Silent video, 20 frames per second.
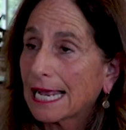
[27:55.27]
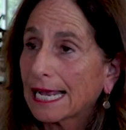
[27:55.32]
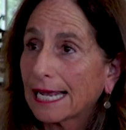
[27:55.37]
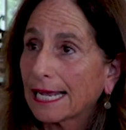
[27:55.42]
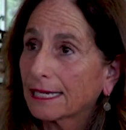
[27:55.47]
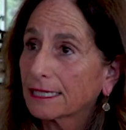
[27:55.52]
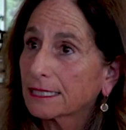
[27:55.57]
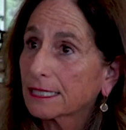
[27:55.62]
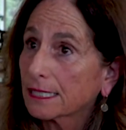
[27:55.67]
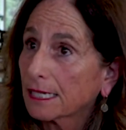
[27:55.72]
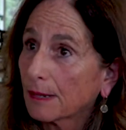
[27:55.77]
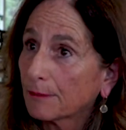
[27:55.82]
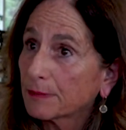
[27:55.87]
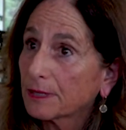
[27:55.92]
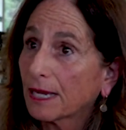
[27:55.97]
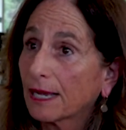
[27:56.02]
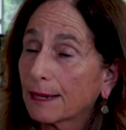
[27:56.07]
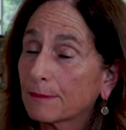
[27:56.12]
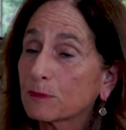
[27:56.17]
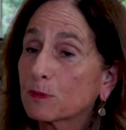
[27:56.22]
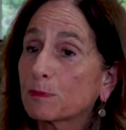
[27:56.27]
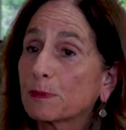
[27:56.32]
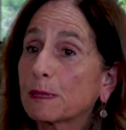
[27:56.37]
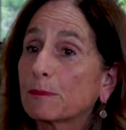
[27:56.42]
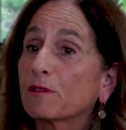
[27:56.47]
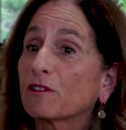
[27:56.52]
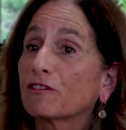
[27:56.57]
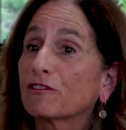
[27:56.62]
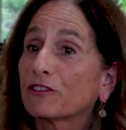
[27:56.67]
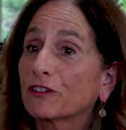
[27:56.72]
And sometimes
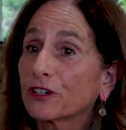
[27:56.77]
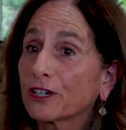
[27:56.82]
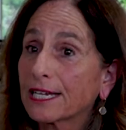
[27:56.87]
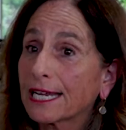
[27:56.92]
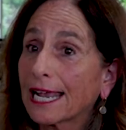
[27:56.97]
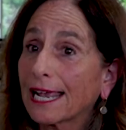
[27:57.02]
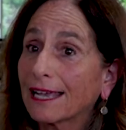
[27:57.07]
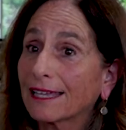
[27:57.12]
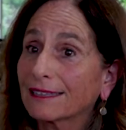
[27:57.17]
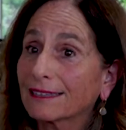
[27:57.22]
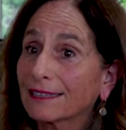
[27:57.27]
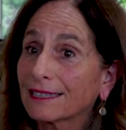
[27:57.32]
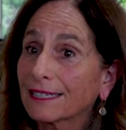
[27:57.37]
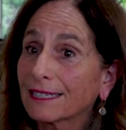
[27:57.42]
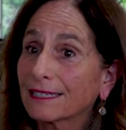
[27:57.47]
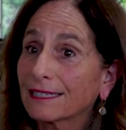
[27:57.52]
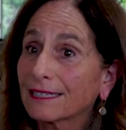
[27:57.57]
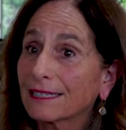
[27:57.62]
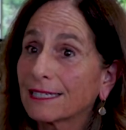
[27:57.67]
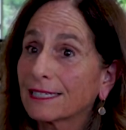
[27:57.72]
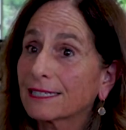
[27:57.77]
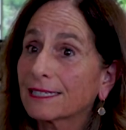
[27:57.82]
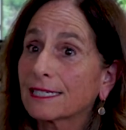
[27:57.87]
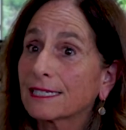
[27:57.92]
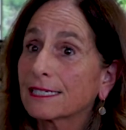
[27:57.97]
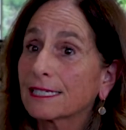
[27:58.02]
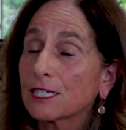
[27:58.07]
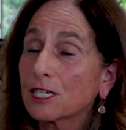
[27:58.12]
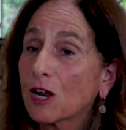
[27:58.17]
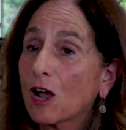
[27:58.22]
people forget that this
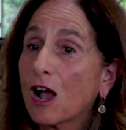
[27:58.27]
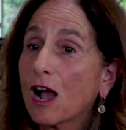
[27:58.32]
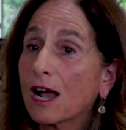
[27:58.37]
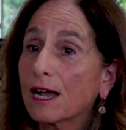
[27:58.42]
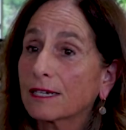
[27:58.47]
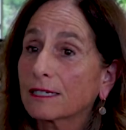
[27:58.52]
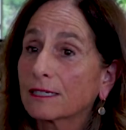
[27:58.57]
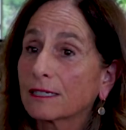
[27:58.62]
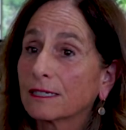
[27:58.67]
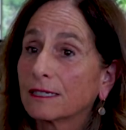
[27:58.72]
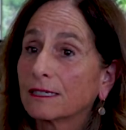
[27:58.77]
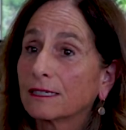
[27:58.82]
is not